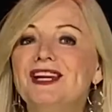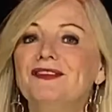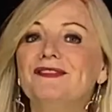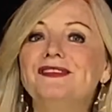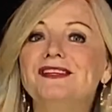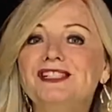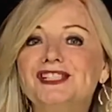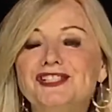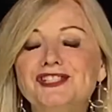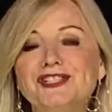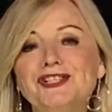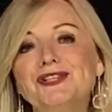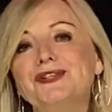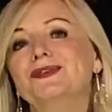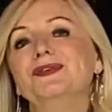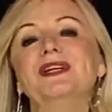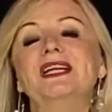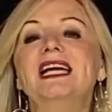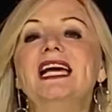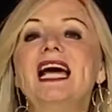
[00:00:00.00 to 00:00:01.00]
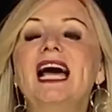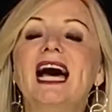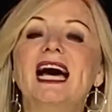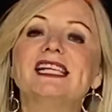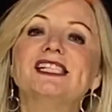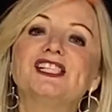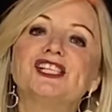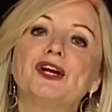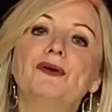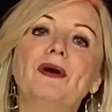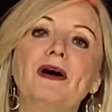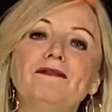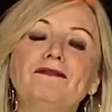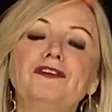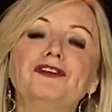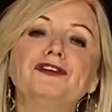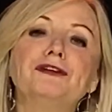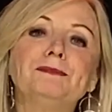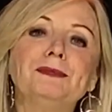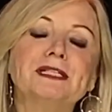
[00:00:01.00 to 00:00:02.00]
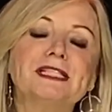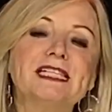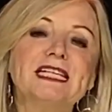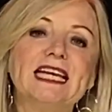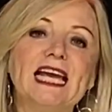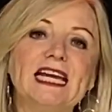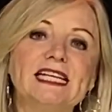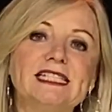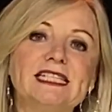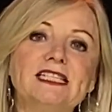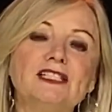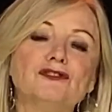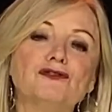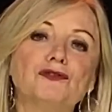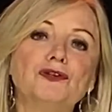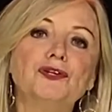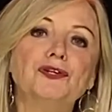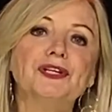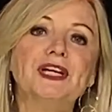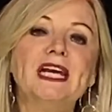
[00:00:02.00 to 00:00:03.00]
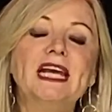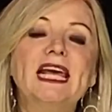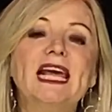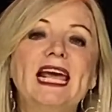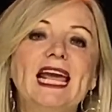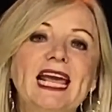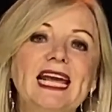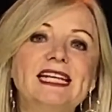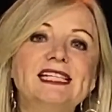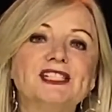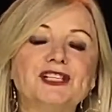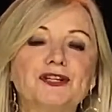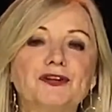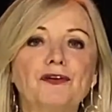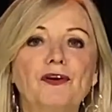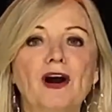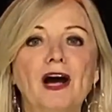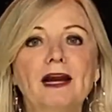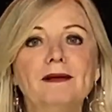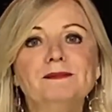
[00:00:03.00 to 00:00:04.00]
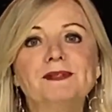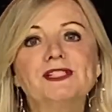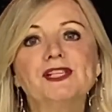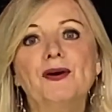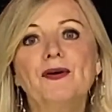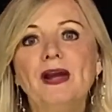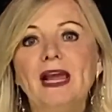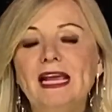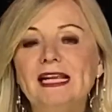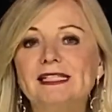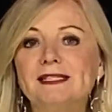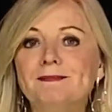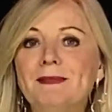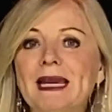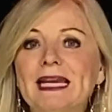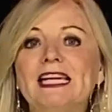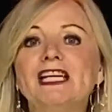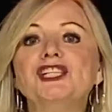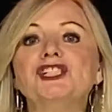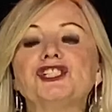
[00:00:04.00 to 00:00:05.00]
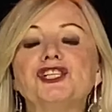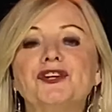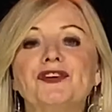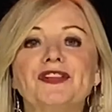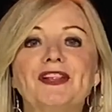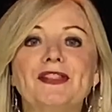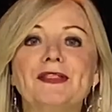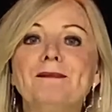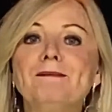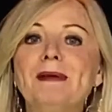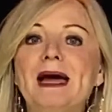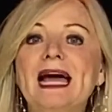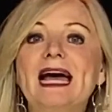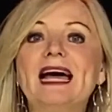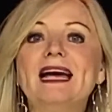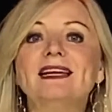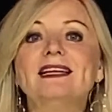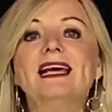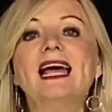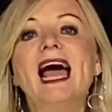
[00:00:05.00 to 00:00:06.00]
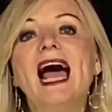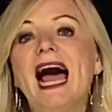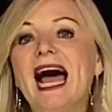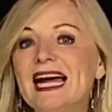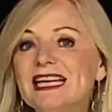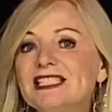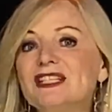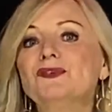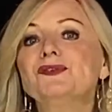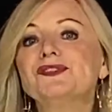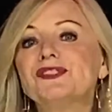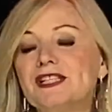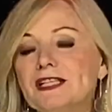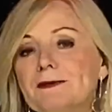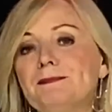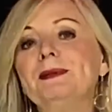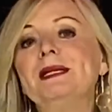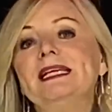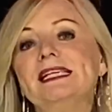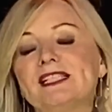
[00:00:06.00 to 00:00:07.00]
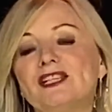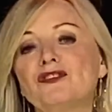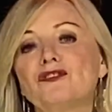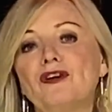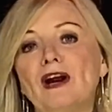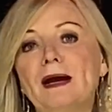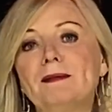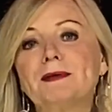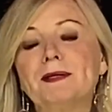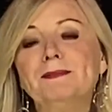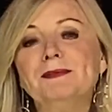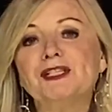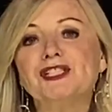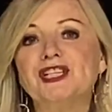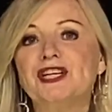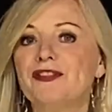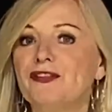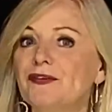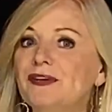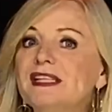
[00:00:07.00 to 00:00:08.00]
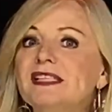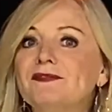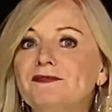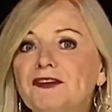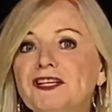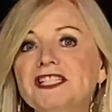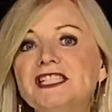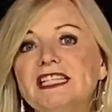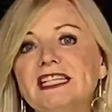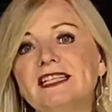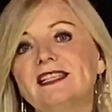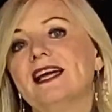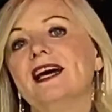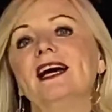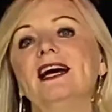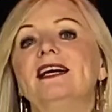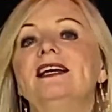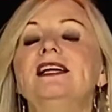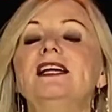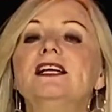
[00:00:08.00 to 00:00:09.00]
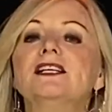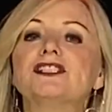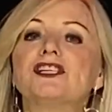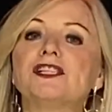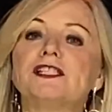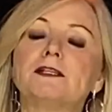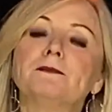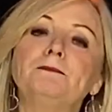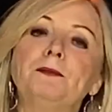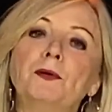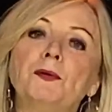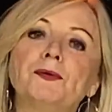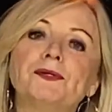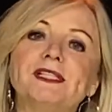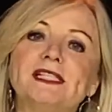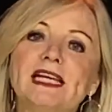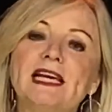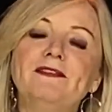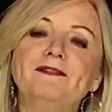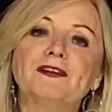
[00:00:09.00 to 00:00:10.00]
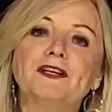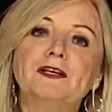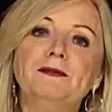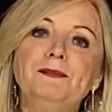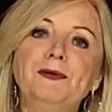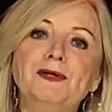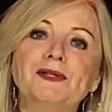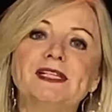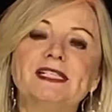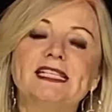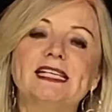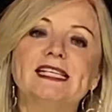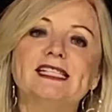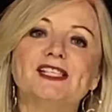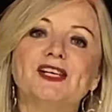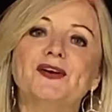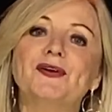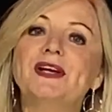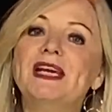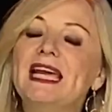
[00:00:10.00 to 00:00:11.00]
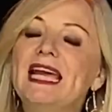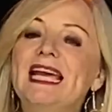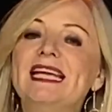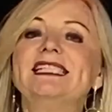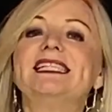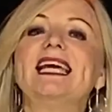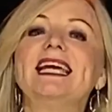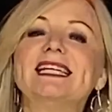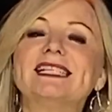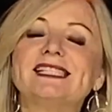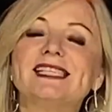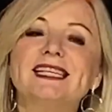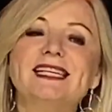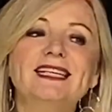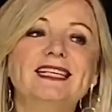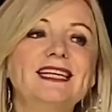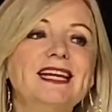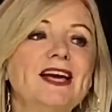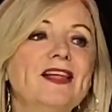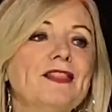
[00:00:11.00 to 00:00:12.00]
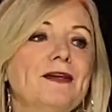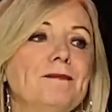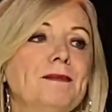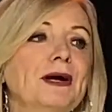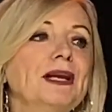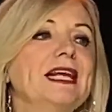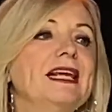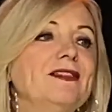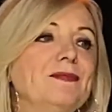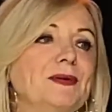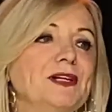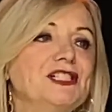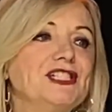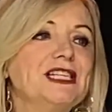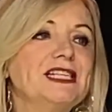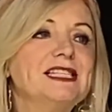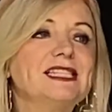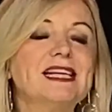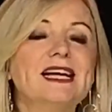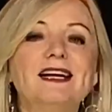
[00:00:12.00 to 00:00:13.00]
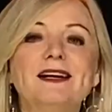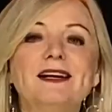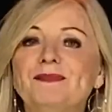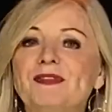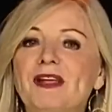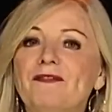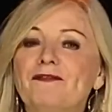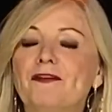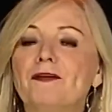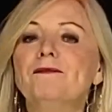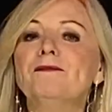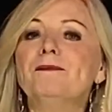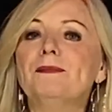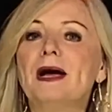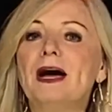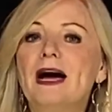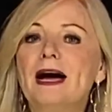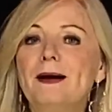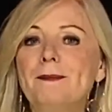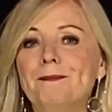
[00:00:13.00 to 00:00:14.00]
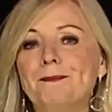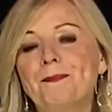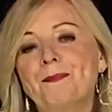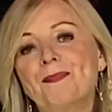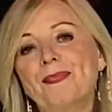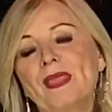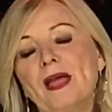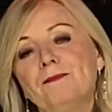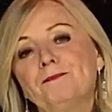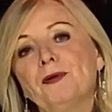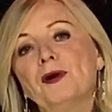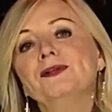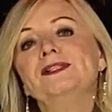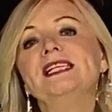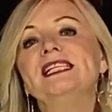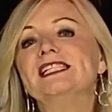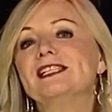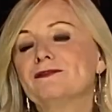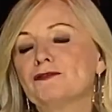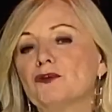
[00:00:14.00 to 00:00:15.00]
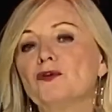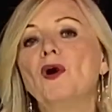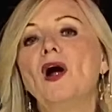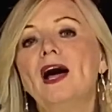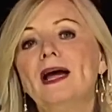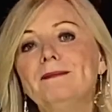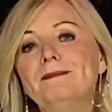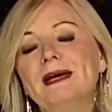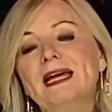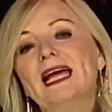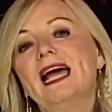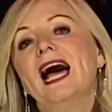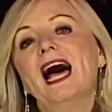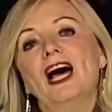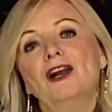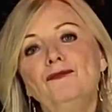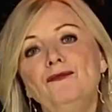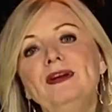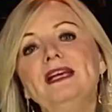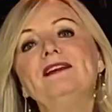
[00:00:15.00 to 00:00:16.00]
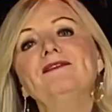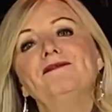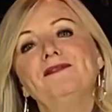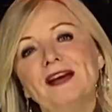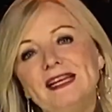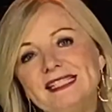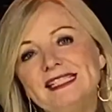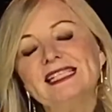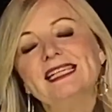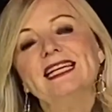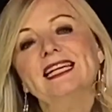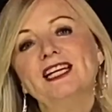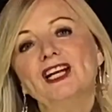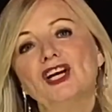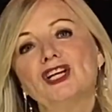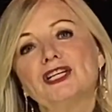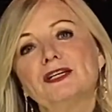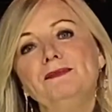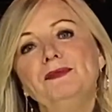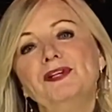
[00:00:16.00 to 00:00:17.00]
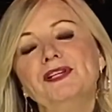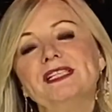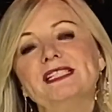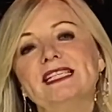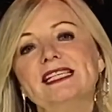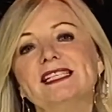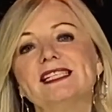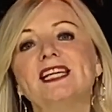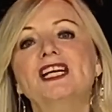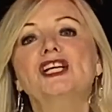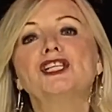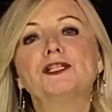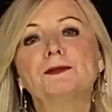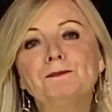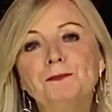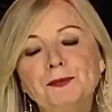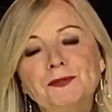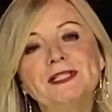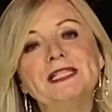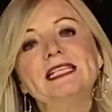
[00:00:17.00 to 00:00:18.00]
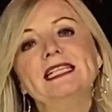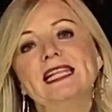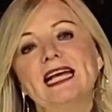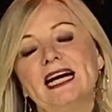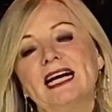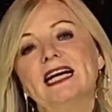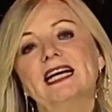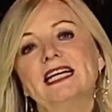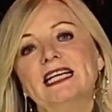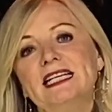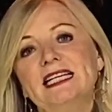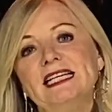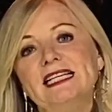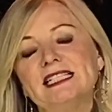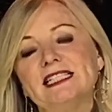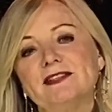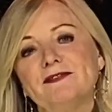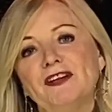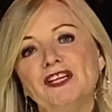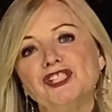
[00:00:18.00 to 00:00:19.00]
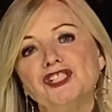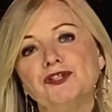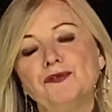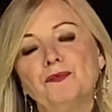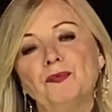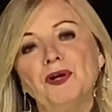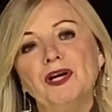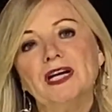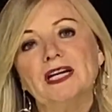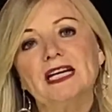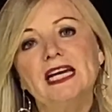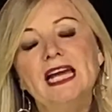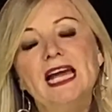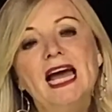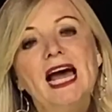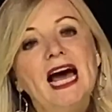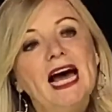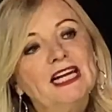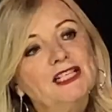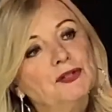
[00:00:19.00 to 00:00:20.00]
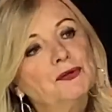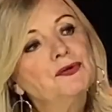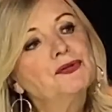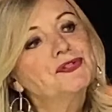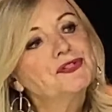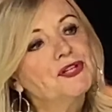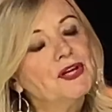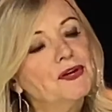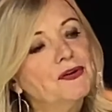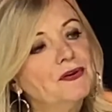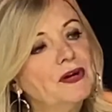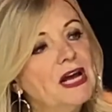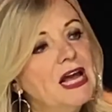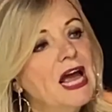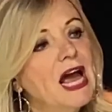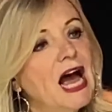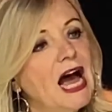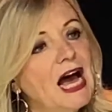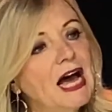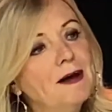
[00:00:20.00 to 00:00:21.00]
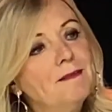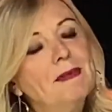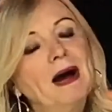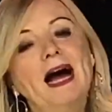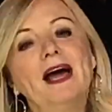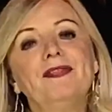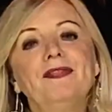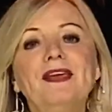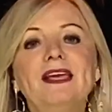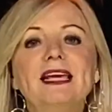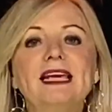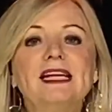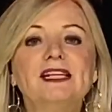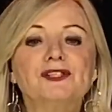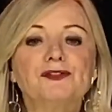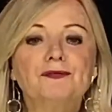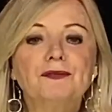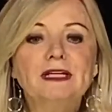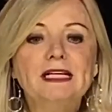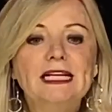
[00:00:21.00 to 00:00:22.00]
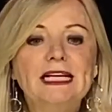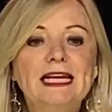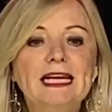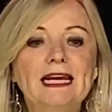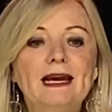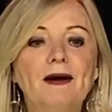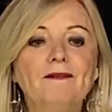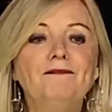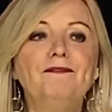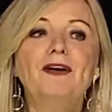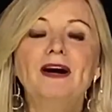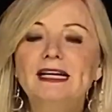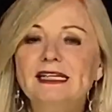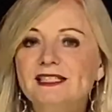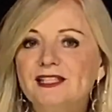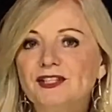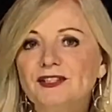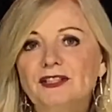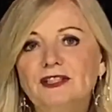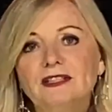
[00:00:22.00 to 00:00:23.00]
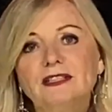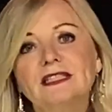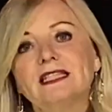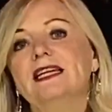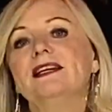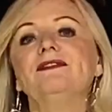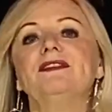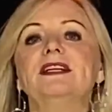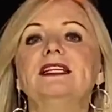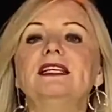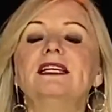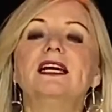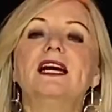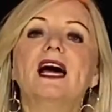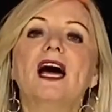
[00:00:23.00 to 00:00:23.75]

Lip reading: nothing to do, and so are vulnerable to getting drawn into crime. So it's making sure that the mayor and also the police and crime commissioner, there is funding there to support safer communities. So it takes the money which is from proceeds of crime and reinvest it in our communities to put in that early intervention work. And also, I think it's really vital, given